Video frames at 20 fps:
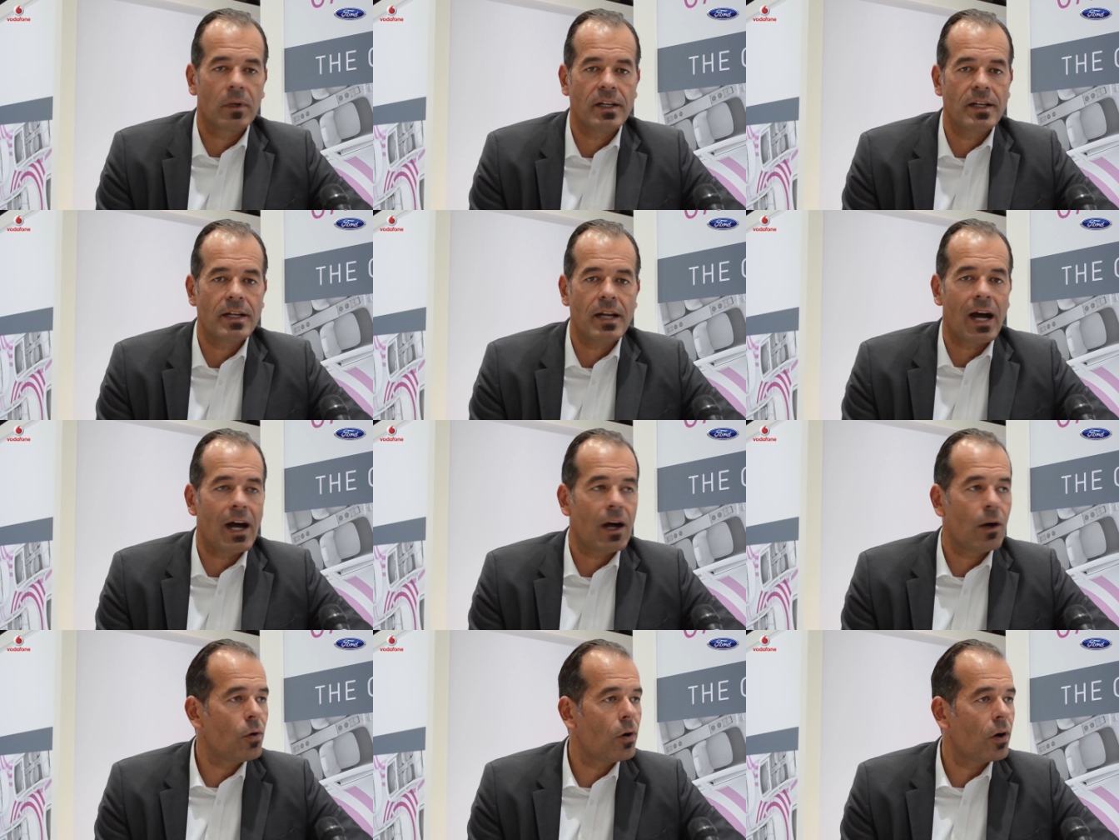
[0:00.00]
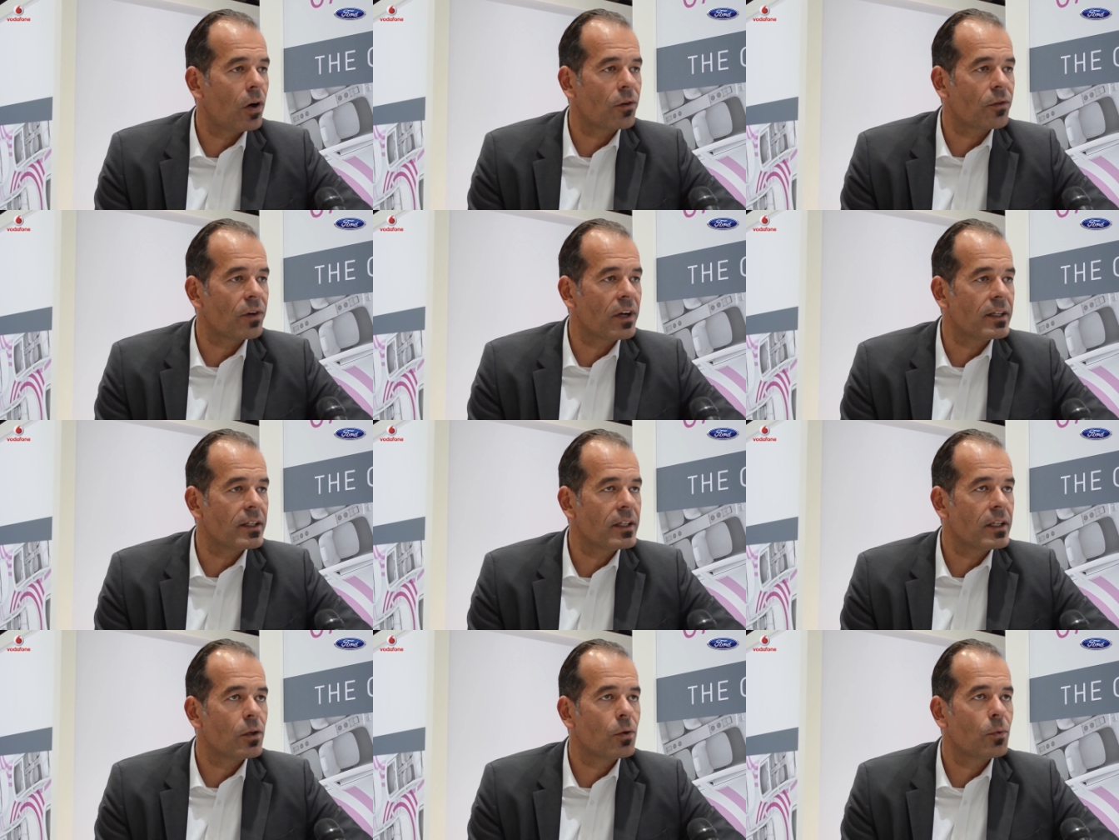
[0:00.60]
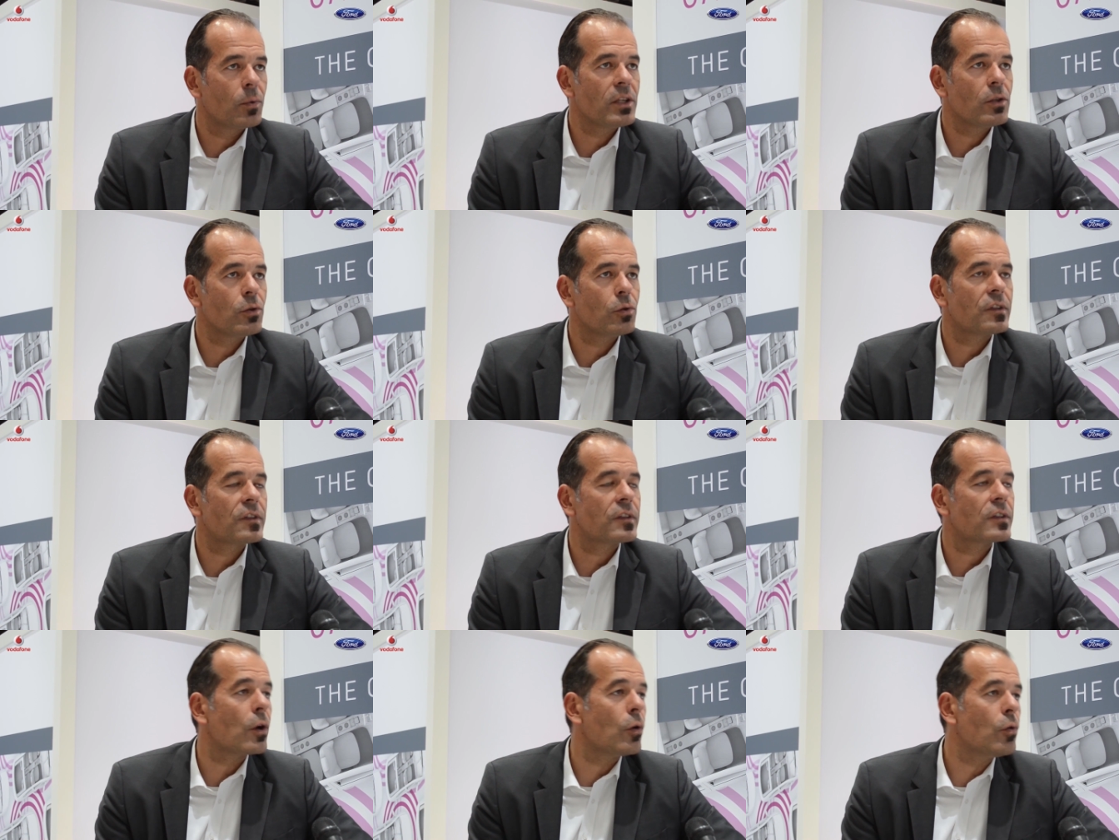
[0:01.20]
now already we use
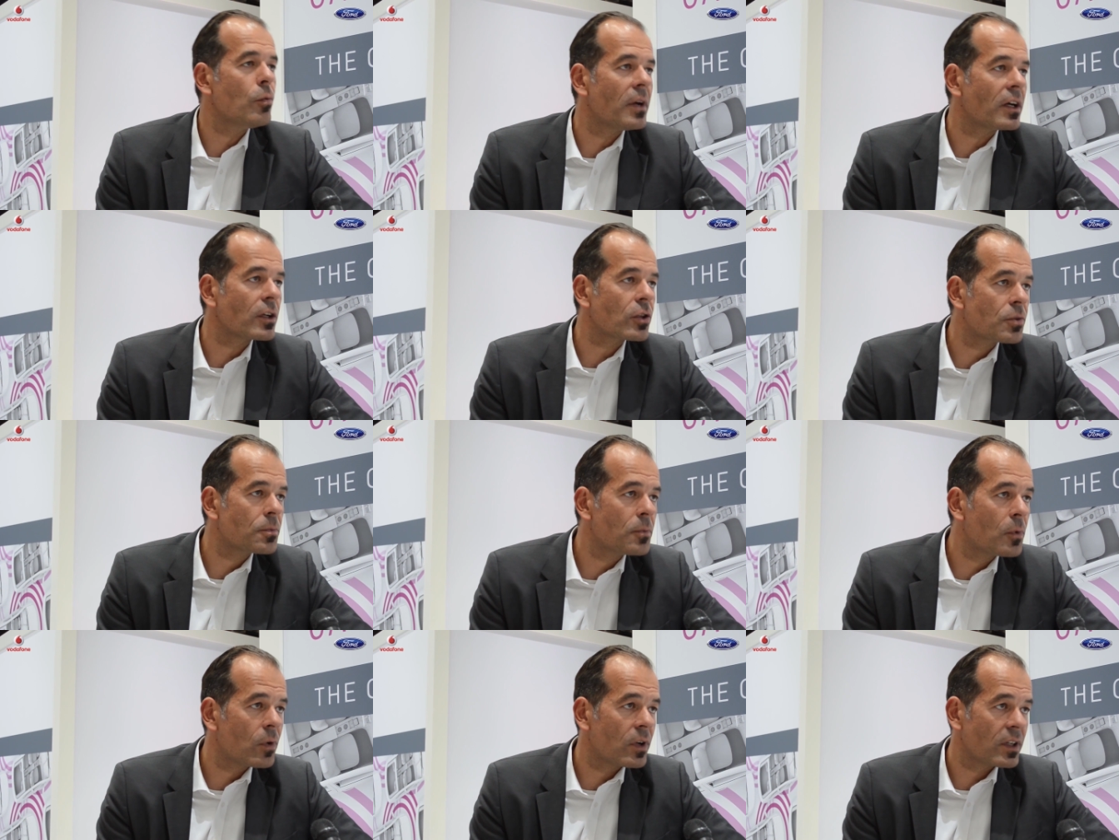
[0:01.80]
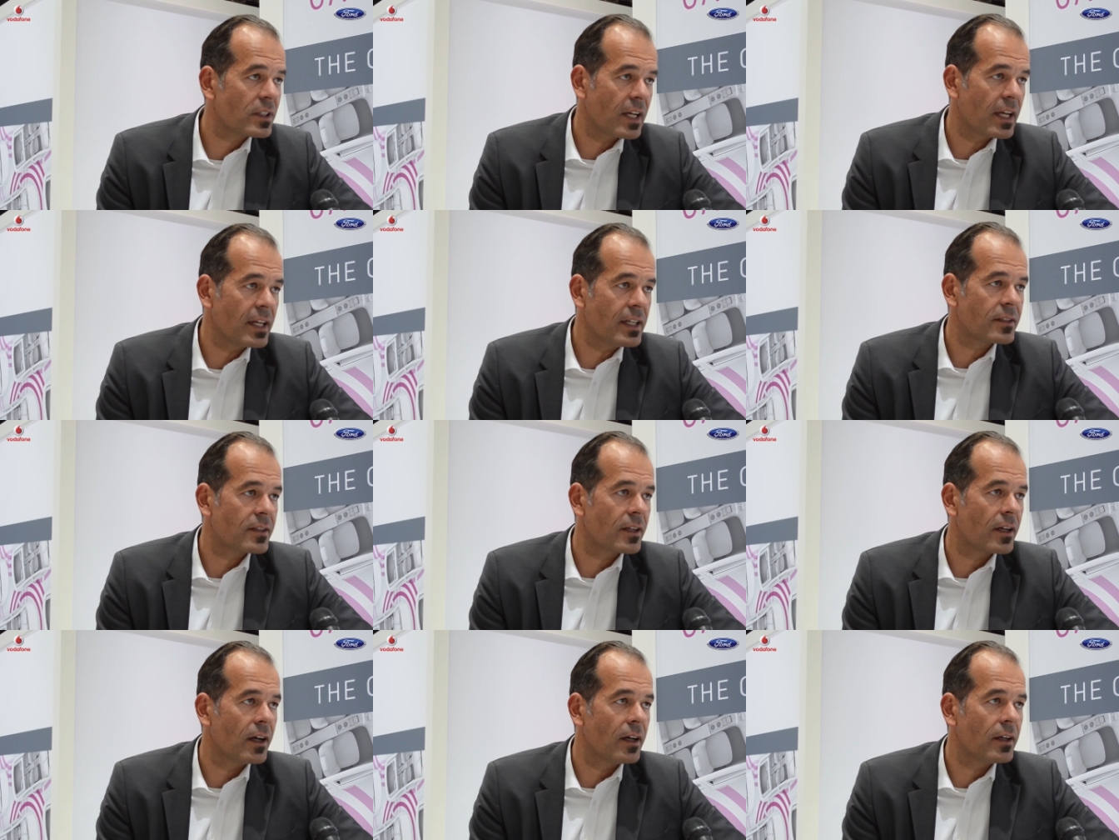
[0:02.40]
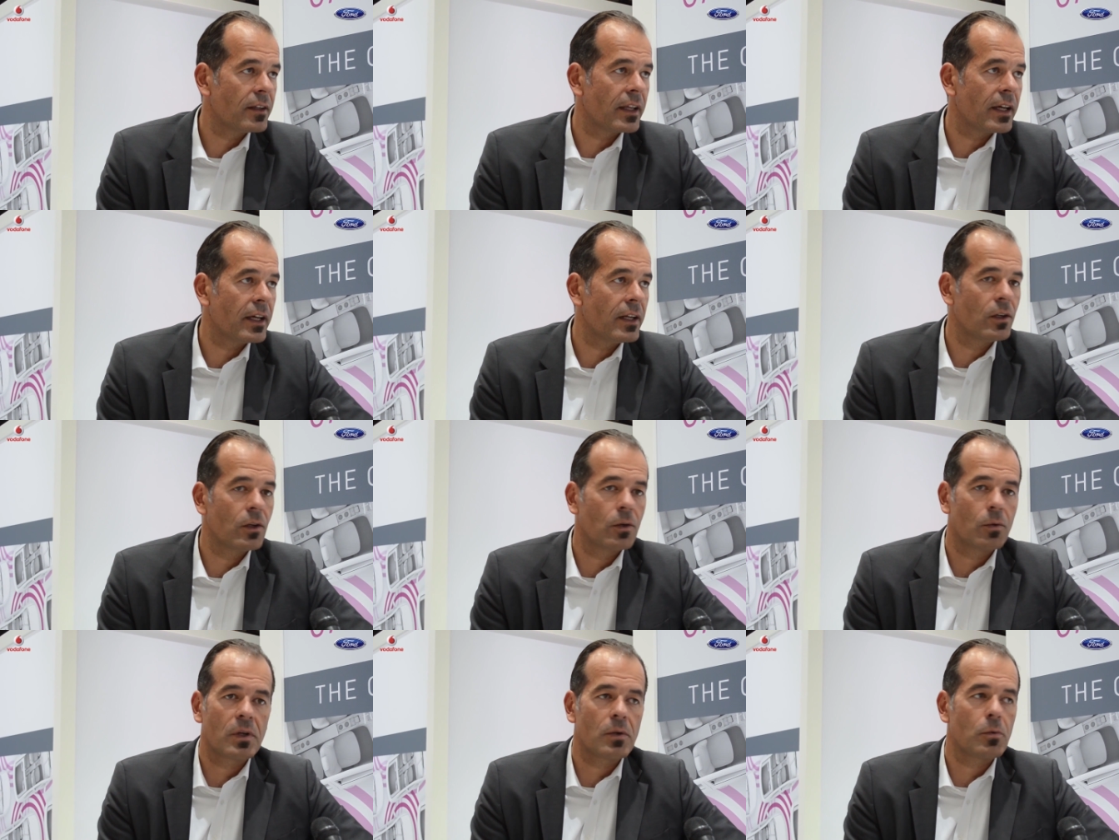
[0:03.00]
so much more data
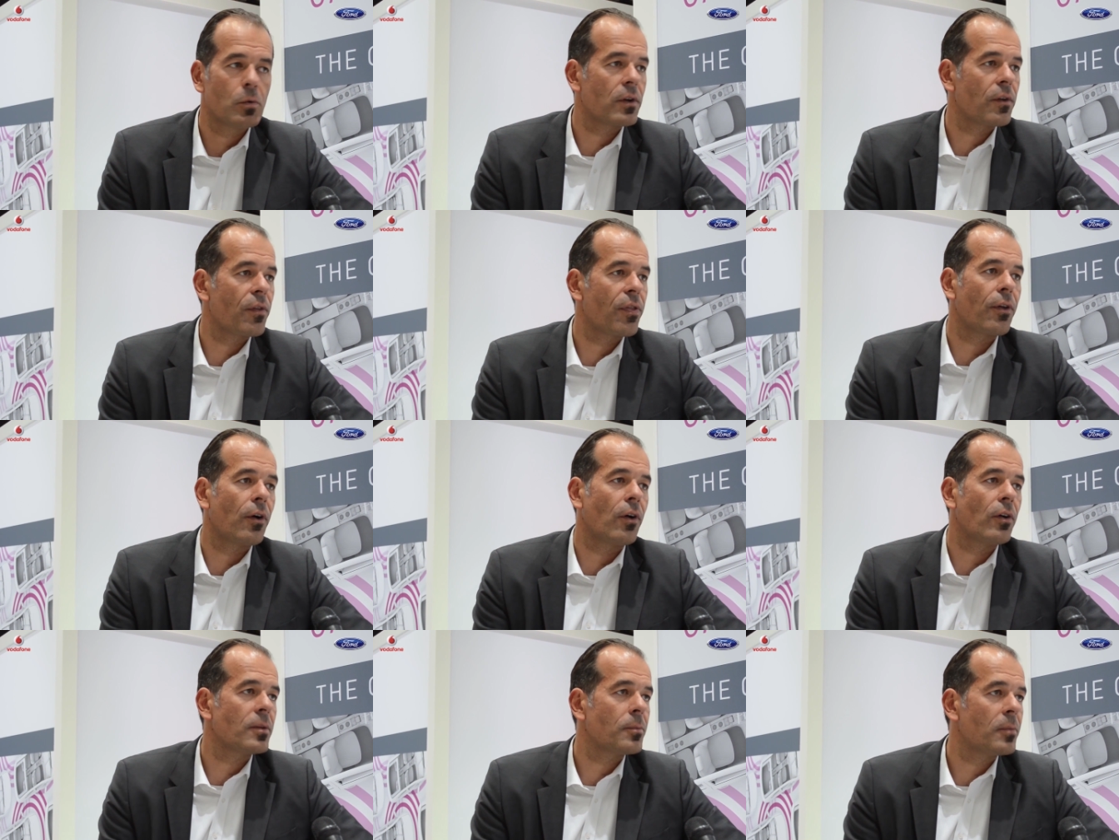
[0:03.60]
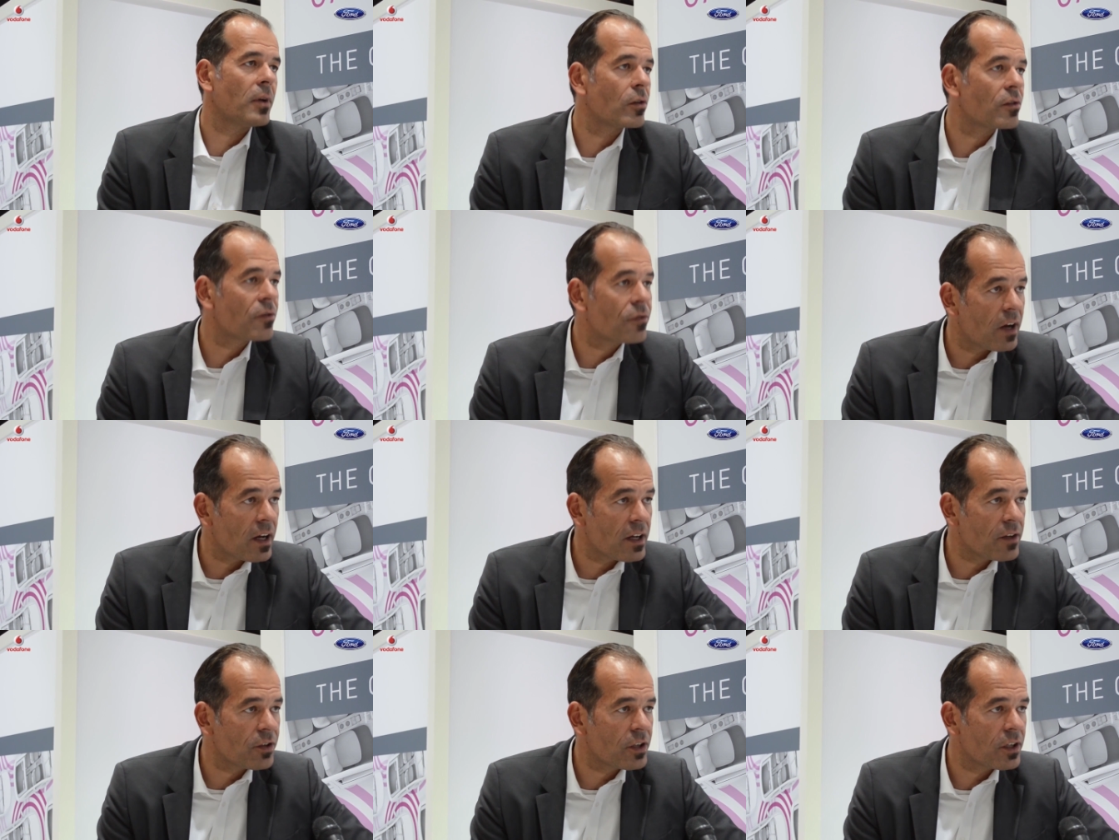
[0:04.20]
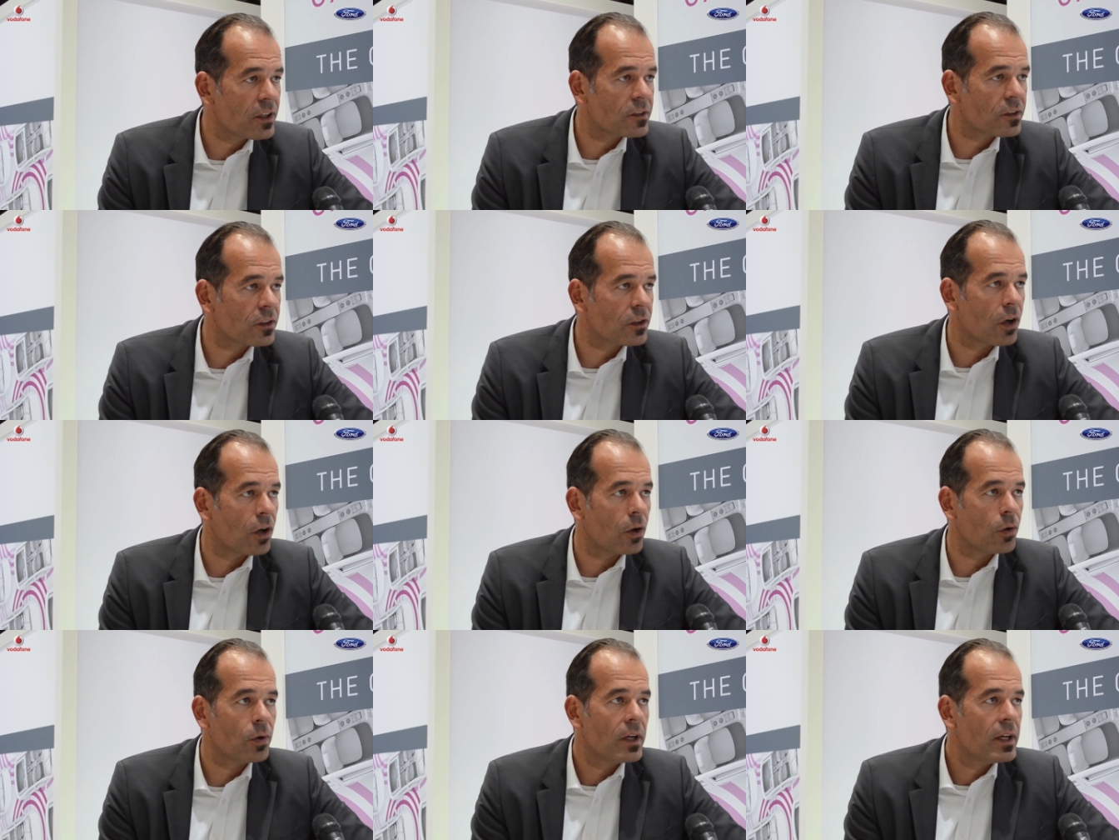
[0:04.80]
than we would have thought about five years
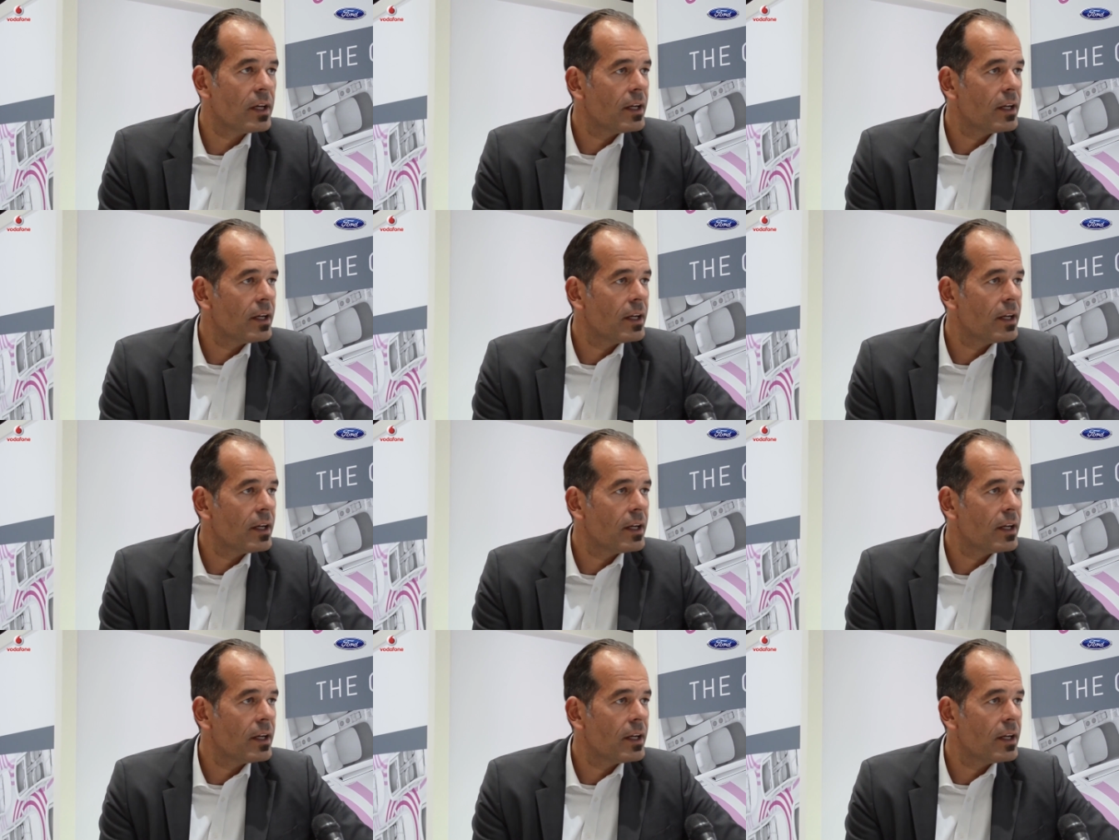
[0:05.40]
ago,